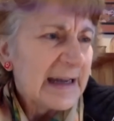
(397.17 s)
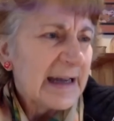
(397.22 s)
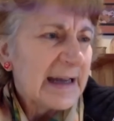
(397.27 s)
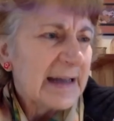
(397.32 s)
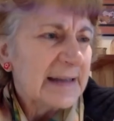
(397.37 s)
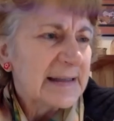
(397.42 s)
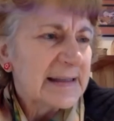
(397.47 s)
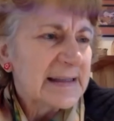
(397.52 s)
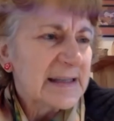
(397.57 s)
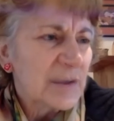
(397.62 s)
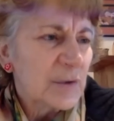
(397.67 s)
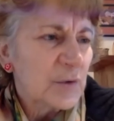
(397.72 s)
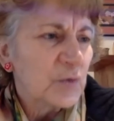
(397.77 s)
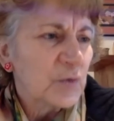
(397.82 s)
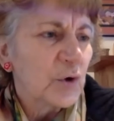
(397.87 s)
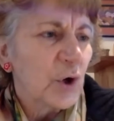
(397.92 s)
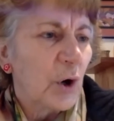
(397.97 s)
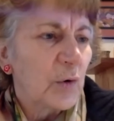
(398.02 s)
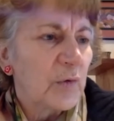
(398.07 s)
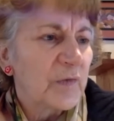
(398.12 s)
and the Central
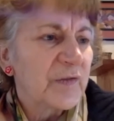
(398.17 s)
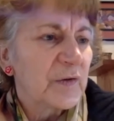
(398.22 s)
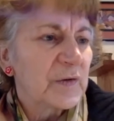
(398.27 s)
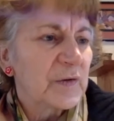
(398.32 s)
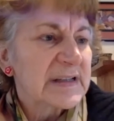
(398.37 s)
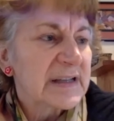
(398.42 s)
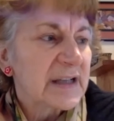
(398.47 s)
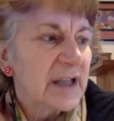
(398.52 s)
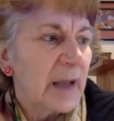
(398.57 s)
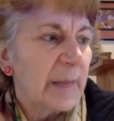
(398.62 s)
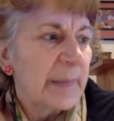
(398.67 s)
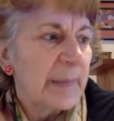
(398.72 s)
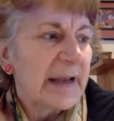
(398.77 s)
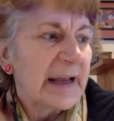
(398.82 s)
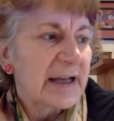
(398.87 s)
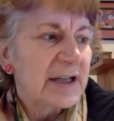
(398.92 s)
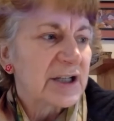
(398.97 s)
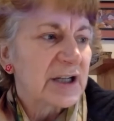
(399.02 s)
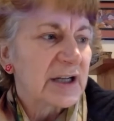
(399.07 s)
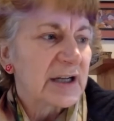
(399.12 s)
Goldfields Climate
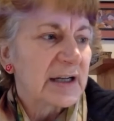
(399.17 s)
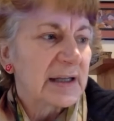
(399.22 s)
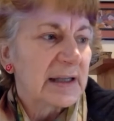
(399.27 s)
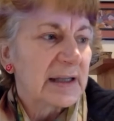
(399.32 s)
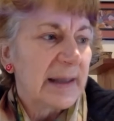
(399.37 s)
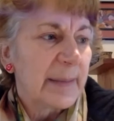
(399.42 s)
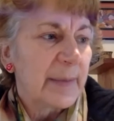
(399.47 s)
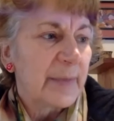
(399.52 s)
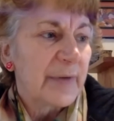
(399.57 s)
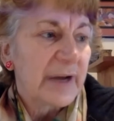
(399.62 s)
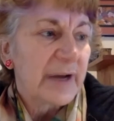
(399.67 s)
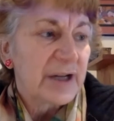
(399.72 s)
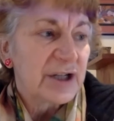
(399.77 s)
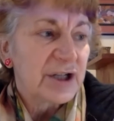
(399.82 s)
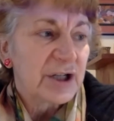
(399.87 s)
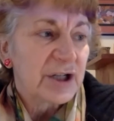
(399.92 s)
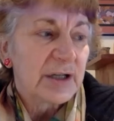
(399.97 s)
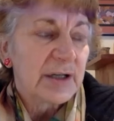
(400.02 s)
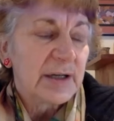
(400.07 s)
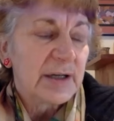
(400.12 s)
Action
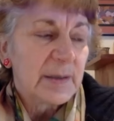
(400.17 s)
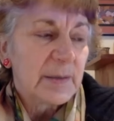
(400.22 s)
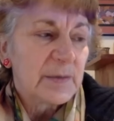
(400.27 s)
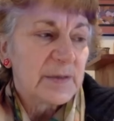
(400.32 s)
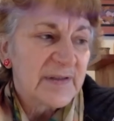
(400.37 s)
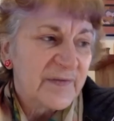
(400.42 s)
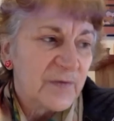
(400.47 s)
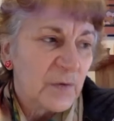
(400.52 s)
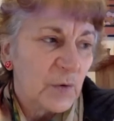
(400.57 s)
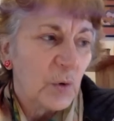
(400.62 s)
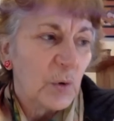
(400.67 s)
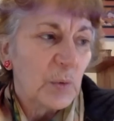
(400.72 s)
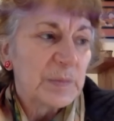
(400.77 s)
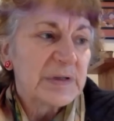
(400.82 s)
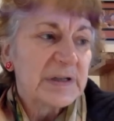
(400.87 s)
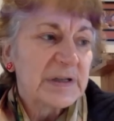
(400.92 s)
Collaboration was formed.